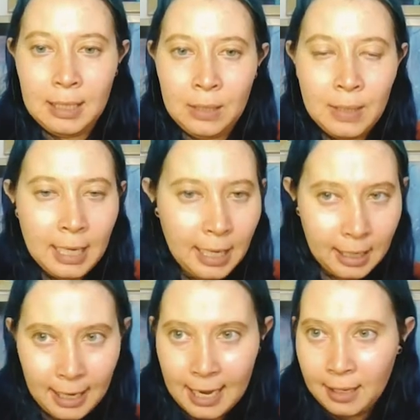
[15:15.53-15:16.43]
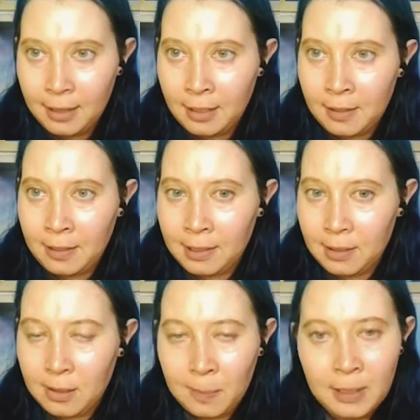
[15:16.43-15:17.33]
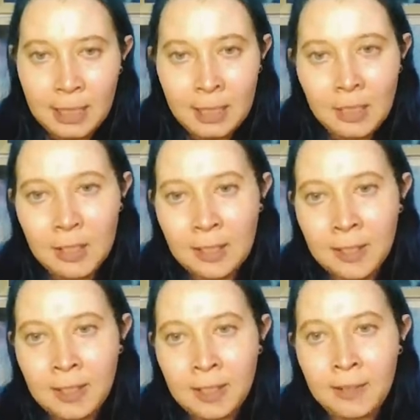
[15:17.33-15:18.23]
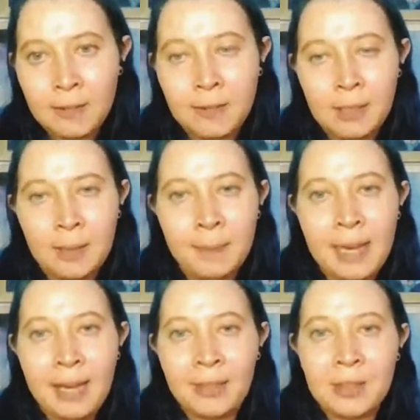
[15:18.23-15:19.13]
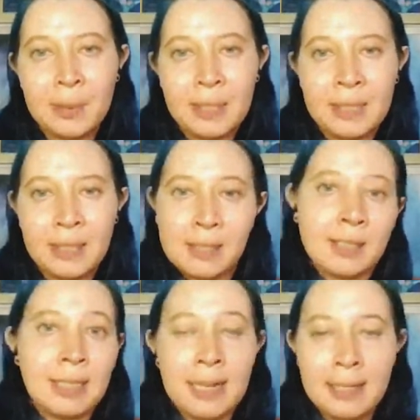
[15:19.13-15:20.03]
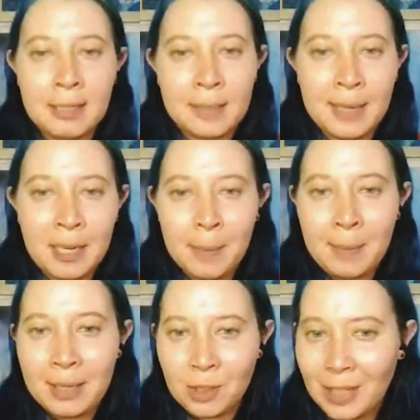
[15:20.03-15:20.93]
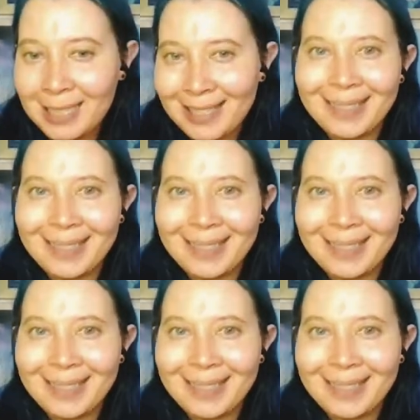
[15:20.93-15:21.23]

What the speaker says: Okay, yeah, I think that's pretty good for the bathroom. Here's the side inspired by Pinterest.